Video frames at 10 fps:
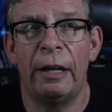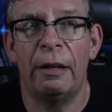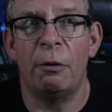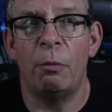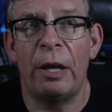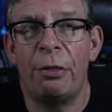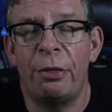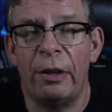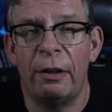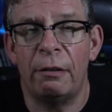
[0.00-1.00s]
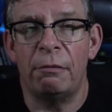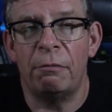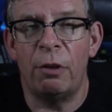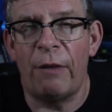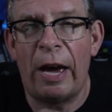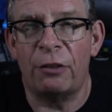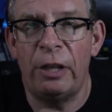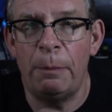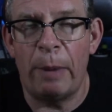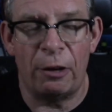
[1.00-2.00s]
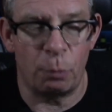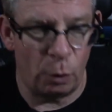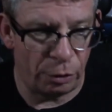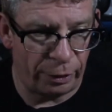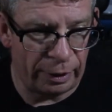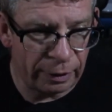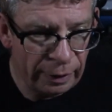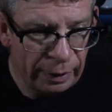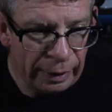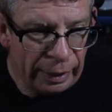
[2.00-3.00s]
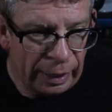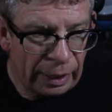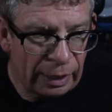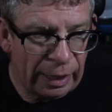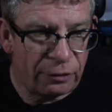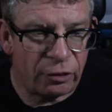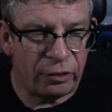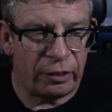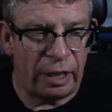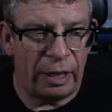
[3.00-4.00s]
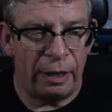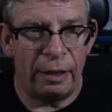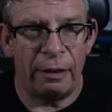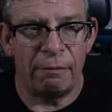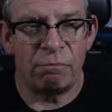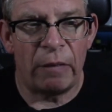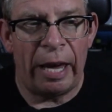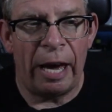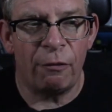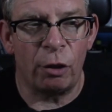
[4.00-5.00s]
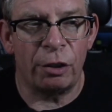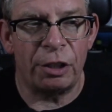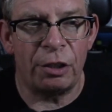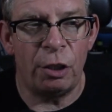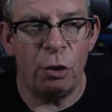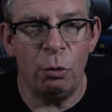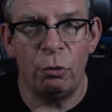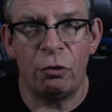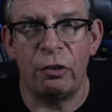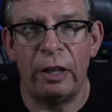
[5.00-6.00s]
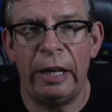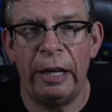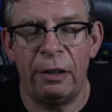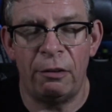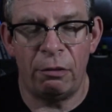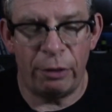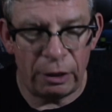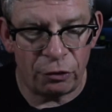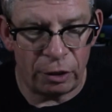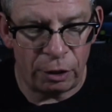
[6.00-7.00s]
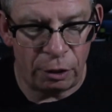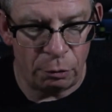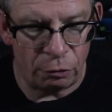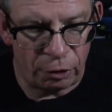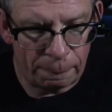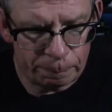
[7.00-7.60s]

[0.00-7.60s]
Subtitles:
with the vaccine passport thing, let's have a look at the news and things in the news.